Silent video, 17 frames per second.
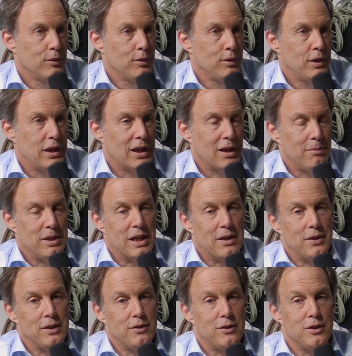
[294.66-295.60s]
Yeah. I mean, I
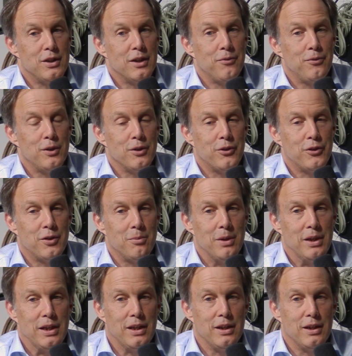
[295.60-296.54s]
think the difference to
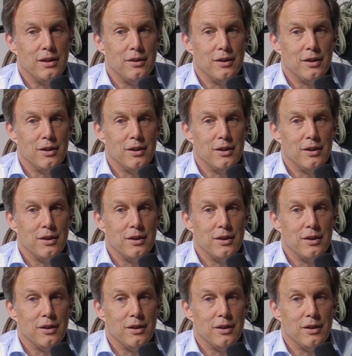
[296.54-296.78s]
me